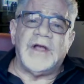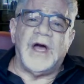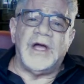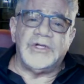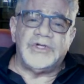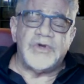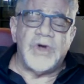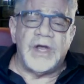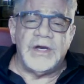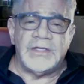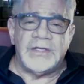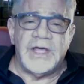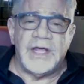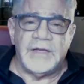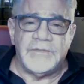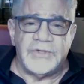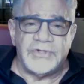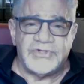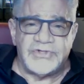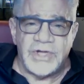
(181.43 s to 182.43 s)
trying to get
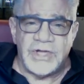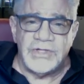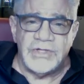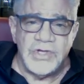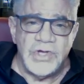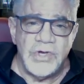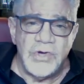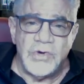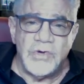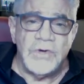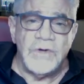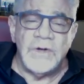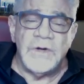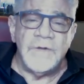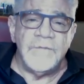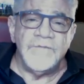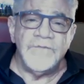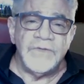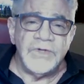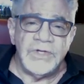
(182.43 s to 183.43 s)
him to send you,
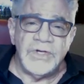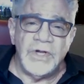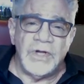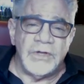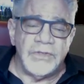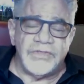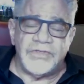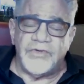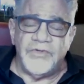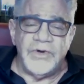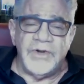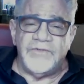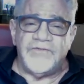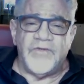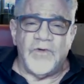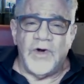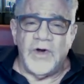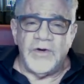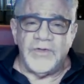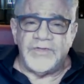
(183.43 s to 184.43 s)
$300,000,
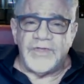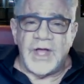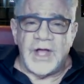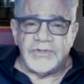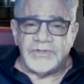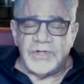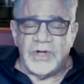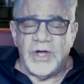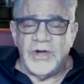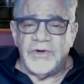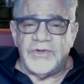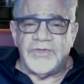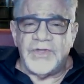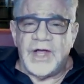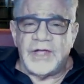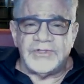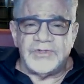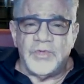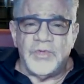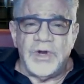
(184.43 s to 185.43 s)
$400,000,
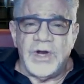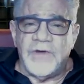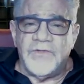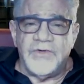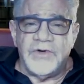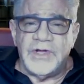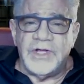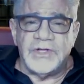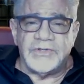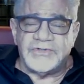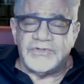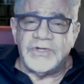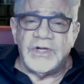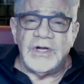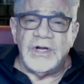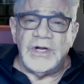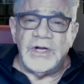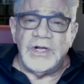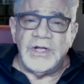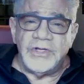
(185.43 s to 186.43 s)
$100,000, whatever it is.
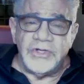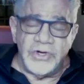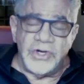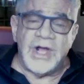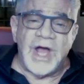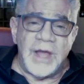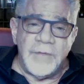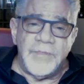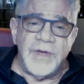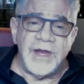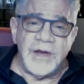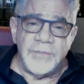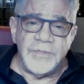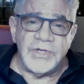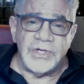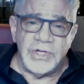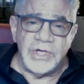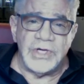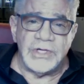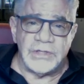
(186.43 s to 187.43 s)
Your guy better be
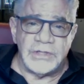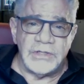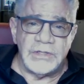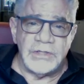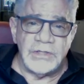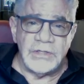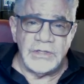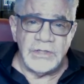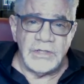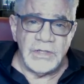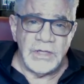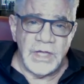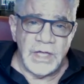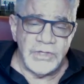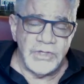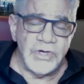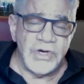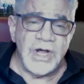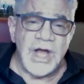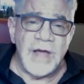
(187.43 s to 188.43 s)
good.
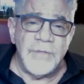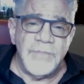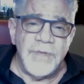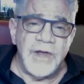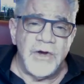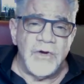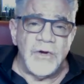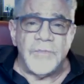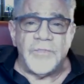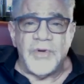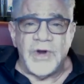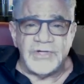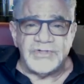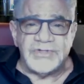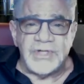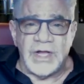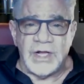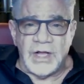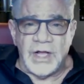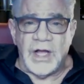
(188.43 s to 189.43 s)
And your guy better impress
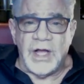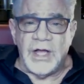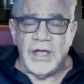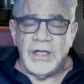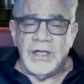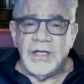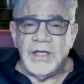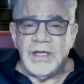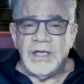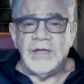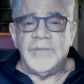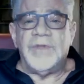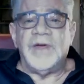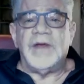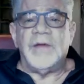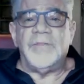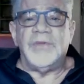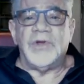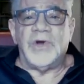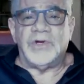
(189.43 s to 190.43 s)
that guy. He
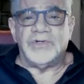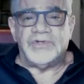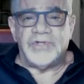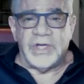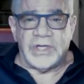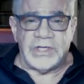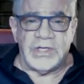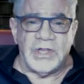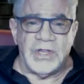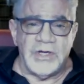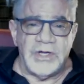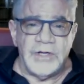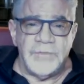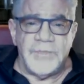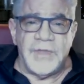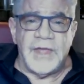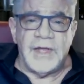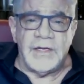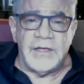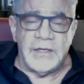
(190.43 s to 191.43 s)
better be articulate. He
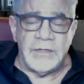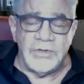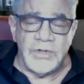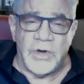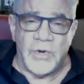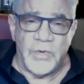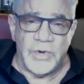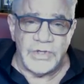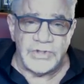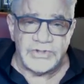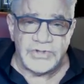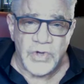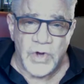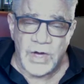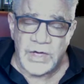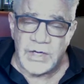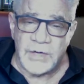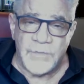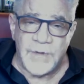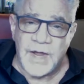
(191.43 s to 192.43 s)
better know what he's
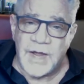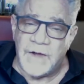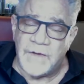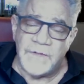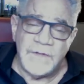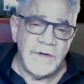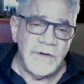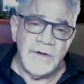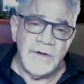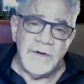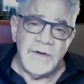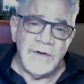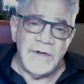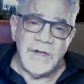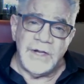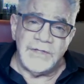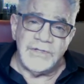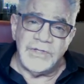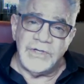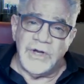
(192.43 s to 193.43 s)
talking about.
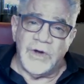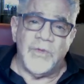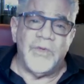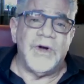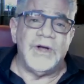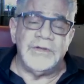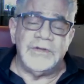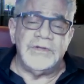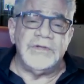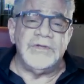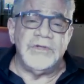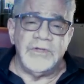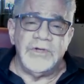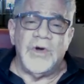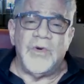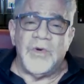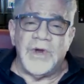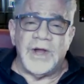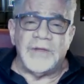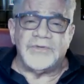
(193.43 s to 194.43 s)
And you know what? You
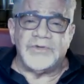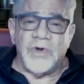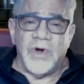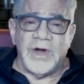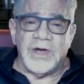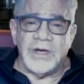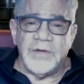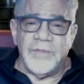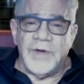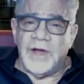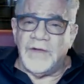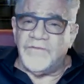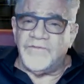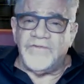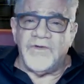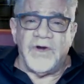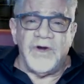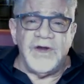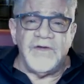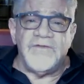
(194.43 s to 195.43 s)
know what I'm talking about.
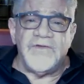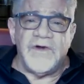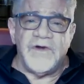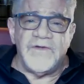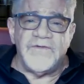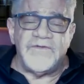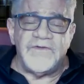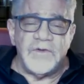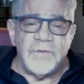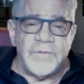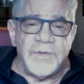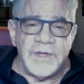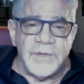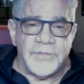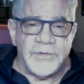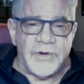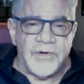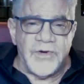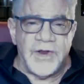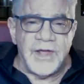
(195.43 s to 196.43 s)
Very, very few
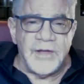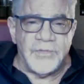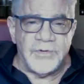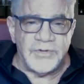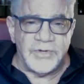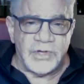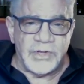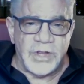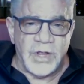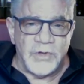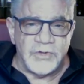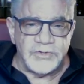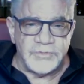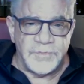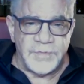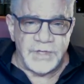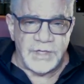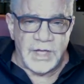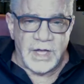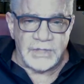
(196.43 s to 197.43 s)
people are able to close
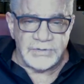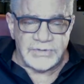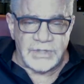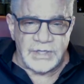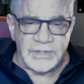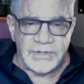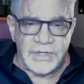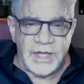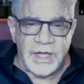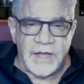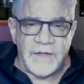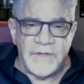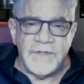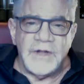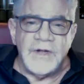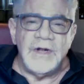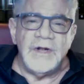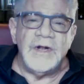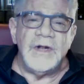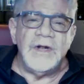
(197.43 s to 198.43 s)
big guys like that.
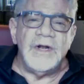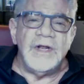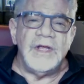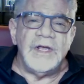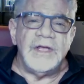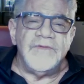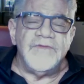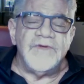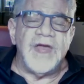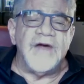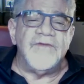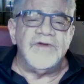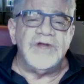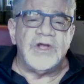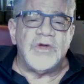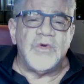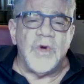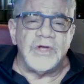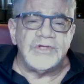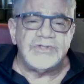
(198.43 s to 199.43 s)
If you have any
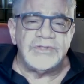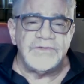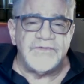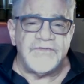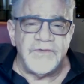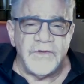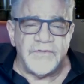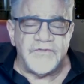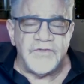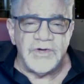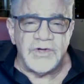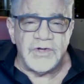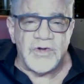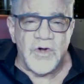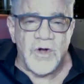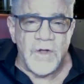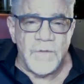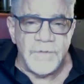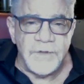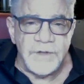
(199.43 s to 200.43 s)
questions, feel free to
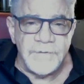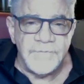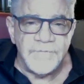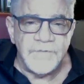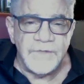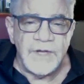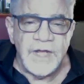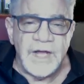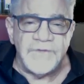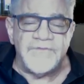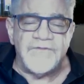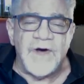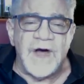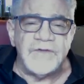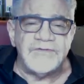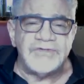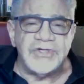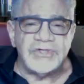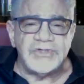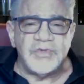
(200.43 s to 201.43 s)
call me at
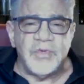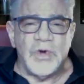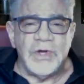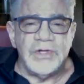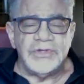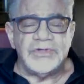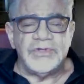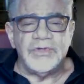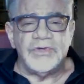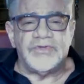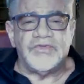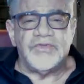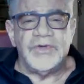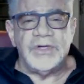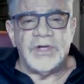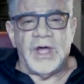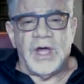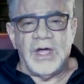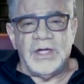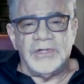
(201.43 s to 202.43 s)

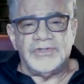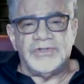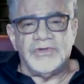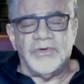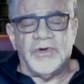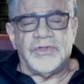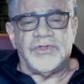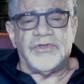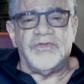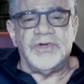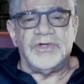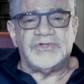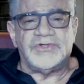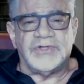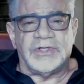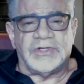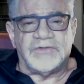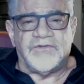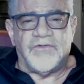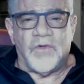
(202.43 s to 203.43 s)

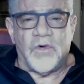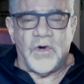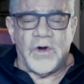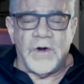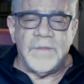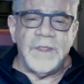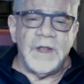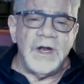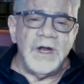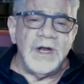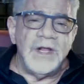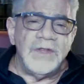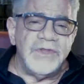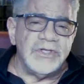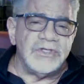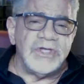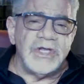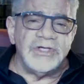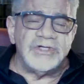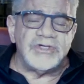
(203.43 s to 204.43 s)
561-239-0364.
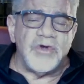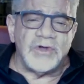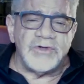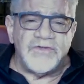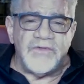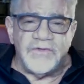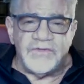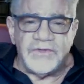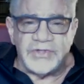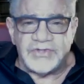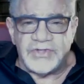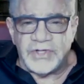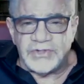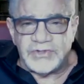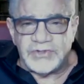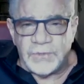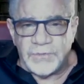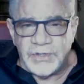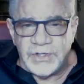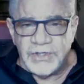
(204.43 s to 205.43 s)
These leads cost 50
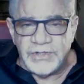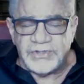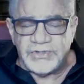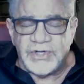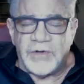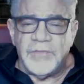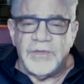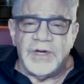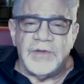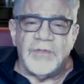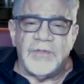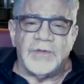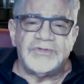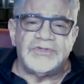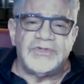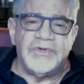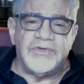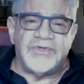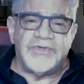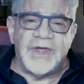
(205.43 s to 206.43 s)
cents a piece. Our minimum is
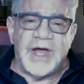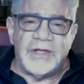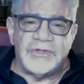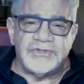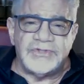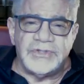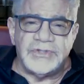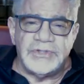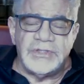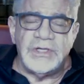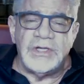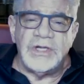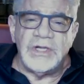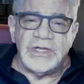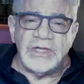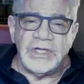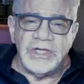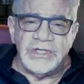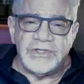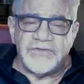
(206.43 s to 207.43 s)
2,000
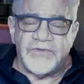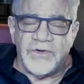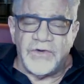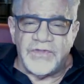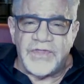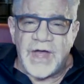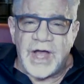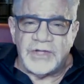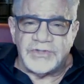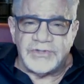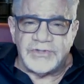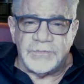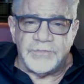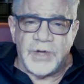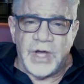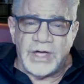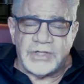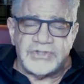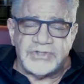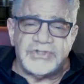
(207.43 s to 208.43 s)
leads for
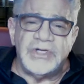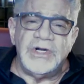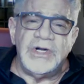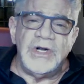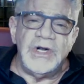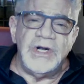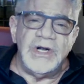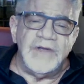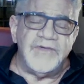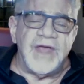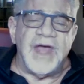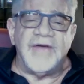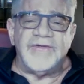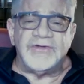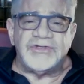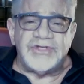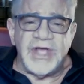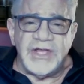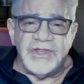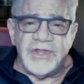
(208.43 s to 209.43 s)
$1,000. If you have a
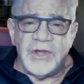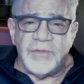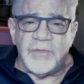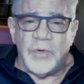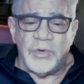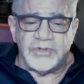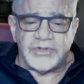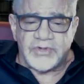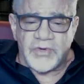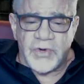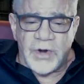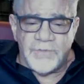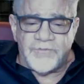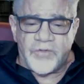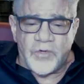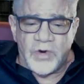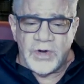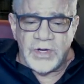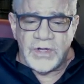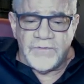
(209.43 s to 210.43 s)
SAN number, we'll scrub
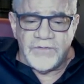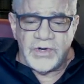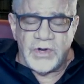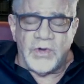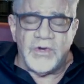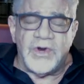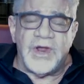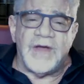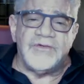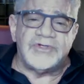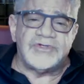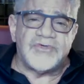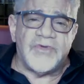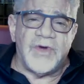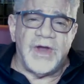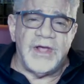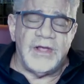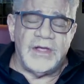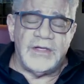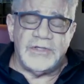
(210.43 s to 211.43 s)
for you. If you don't have a
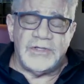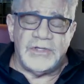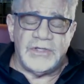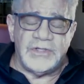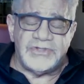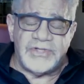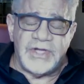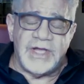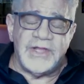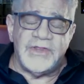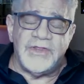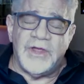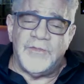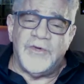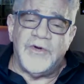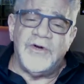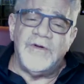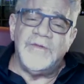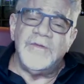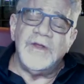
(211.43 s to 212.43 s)
SAN
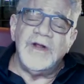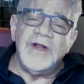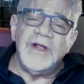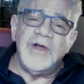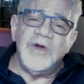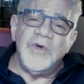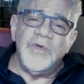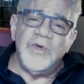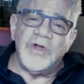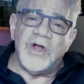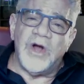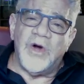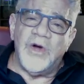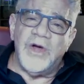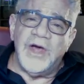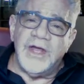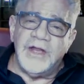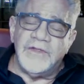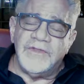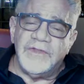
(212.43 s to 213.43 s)
number, we'll go
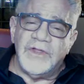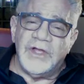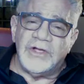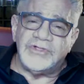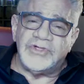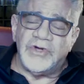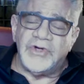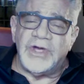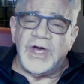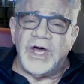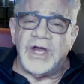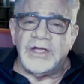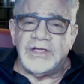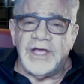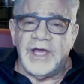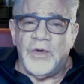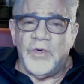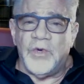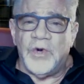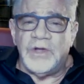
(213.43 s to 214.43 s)
ahead and show you how to
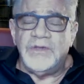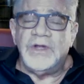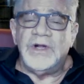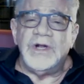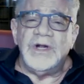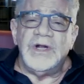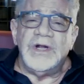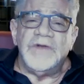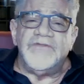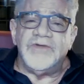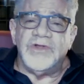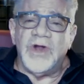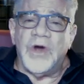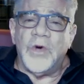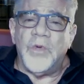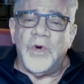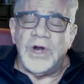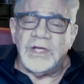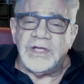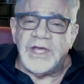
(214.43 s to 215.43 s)
get one. If you
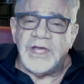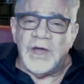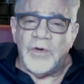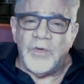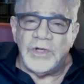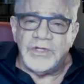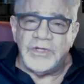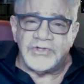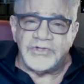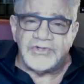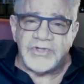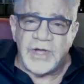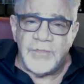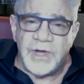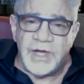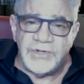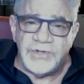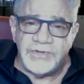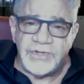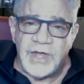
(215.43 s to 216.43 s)
don't want to get one, you'll sign
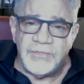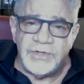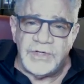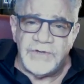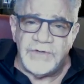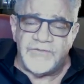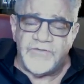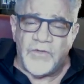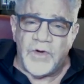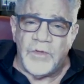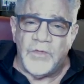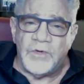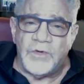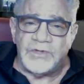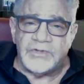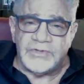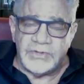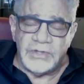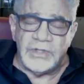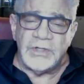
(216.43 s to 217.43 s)
my indemnity form, which